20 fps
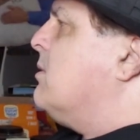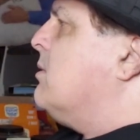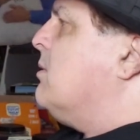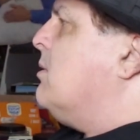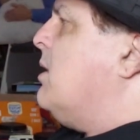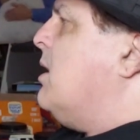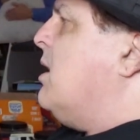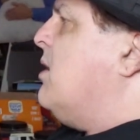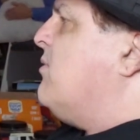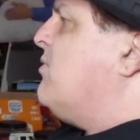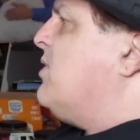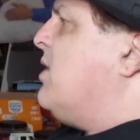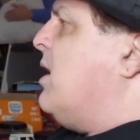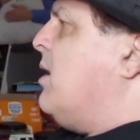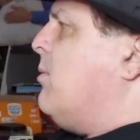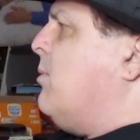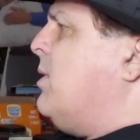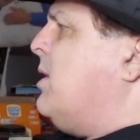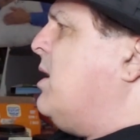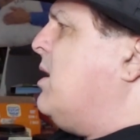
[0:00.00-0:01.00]
Live
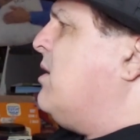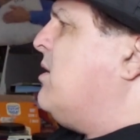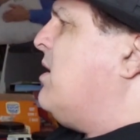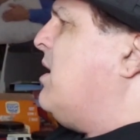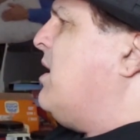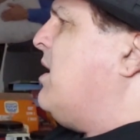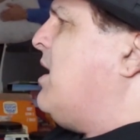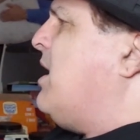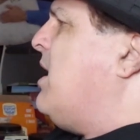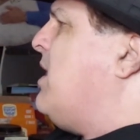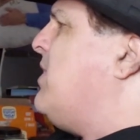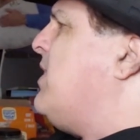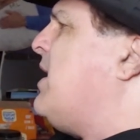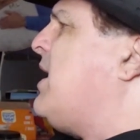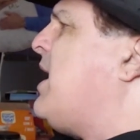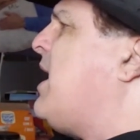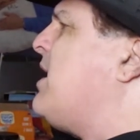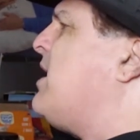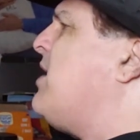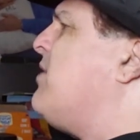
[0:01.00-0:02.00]
campaign.
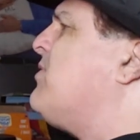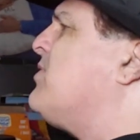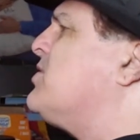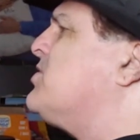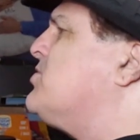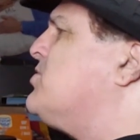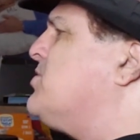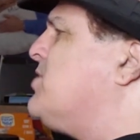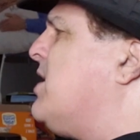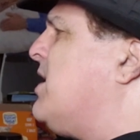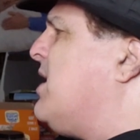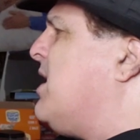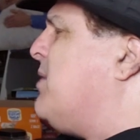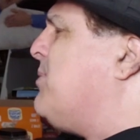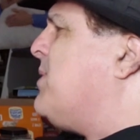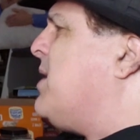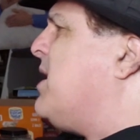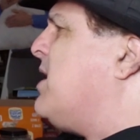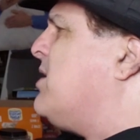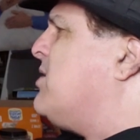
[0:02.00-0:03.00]
Like, I give a shit.
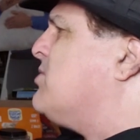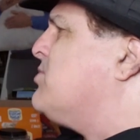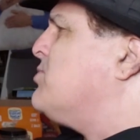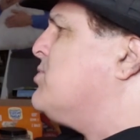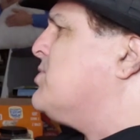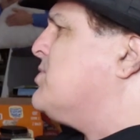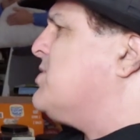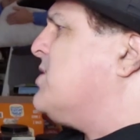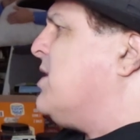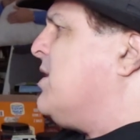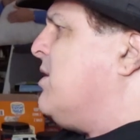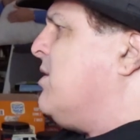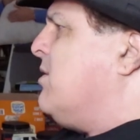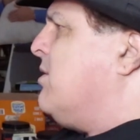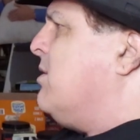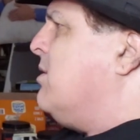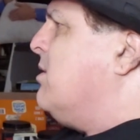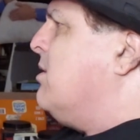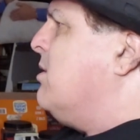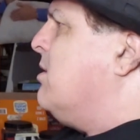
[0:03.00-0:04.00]
I'm not interested.